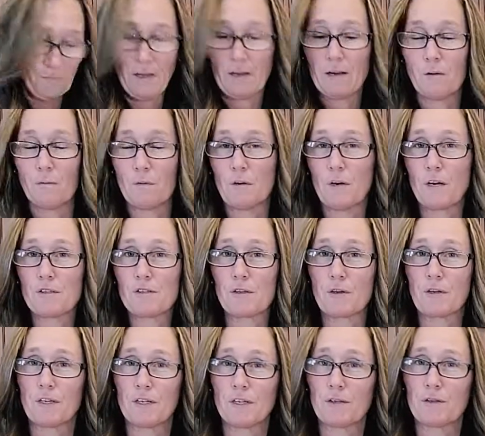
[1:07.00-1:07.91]
And we're also
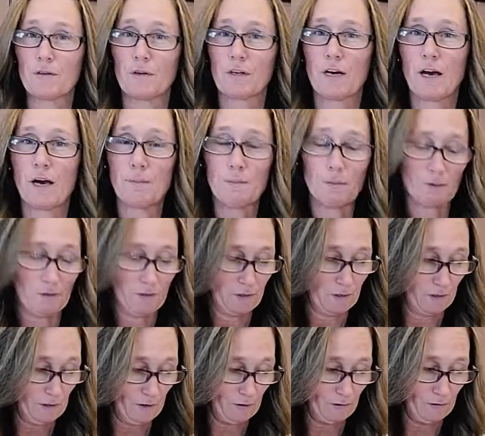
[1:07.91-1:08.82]
going to do a couple
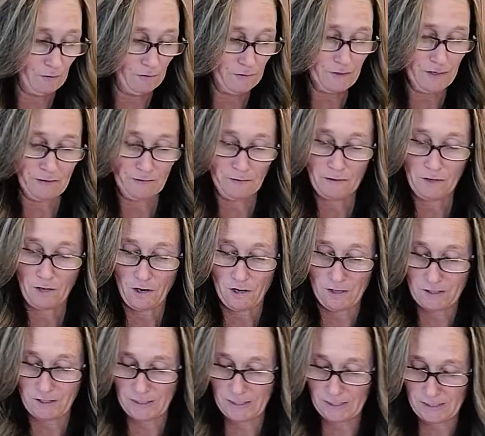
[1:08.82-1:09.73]
cloves of
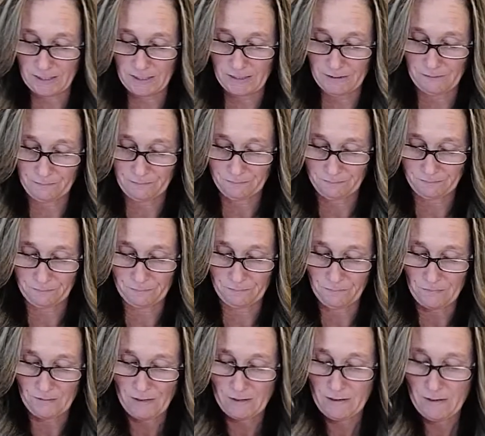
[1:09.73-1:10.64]
garlic.
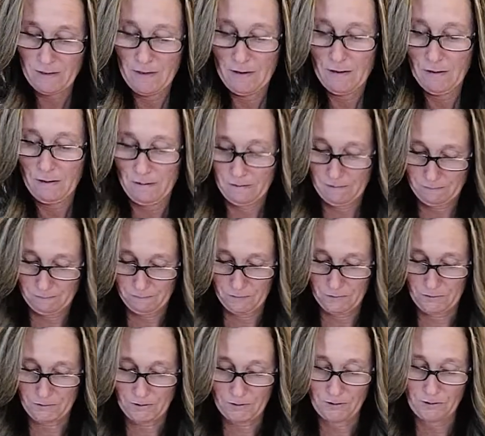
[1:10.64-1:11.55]

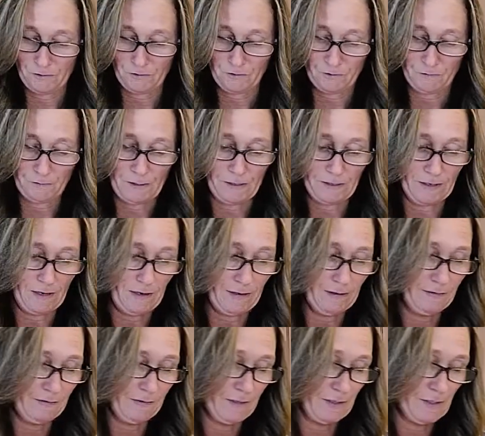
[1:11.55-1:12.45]
I'm going to use my
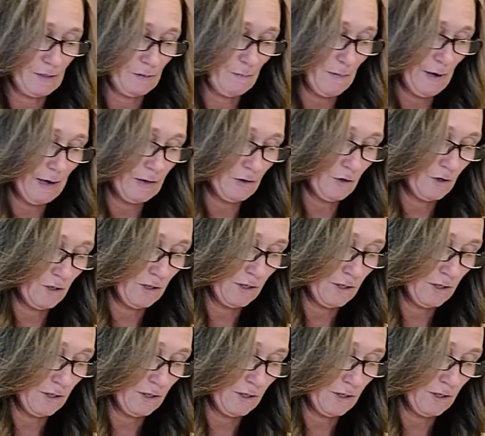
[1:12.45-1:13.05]
knife to smash it